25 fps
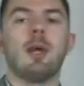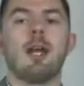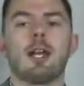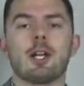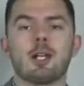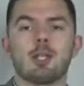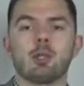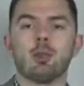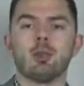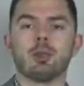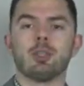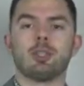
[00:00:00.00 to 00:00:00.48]

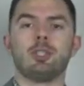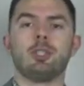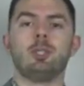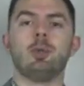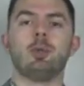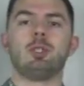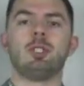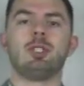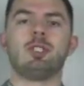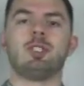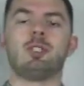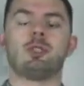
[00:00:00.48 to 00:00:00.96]
actual shoe
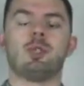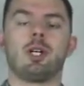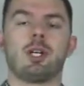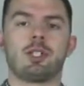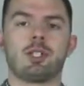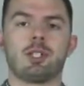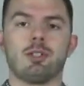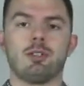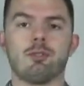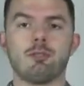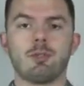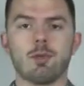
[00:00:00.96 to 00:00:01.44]

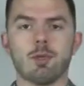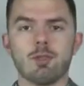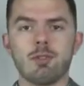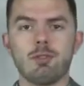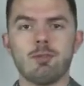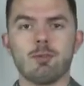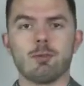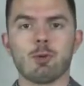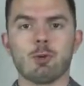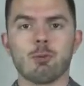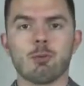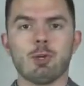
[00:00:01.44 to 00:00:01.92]
construction, first
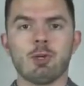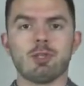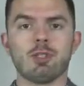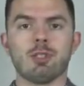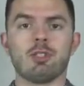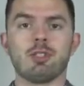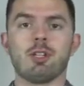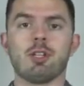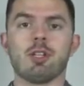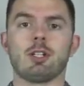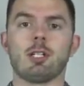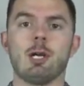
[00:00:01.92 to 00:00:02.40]
and foremost,
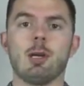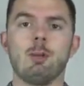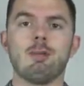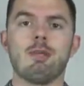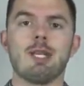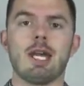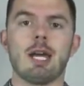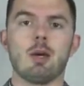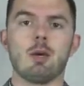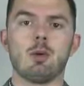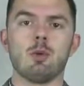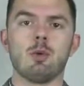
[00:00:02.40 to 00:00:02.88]
it's going to come
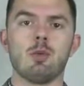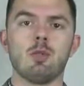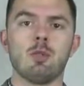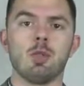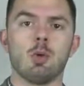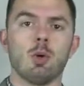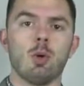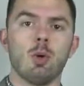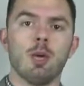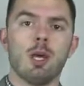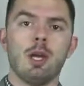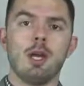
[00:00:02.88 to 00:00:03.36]
down
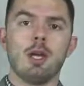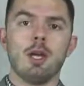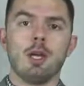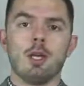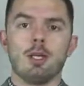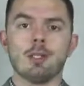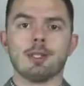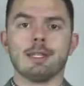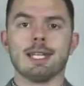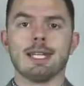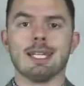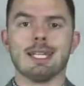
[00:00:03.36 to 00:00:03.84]
to
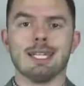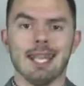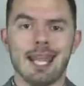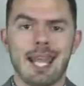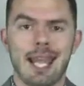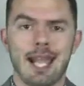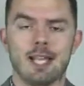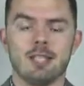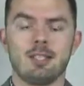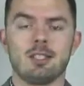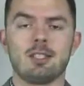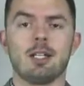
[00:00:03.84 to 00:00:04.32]
the
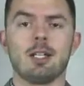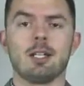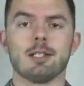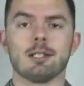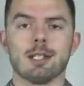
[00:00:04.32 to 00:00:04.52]
last.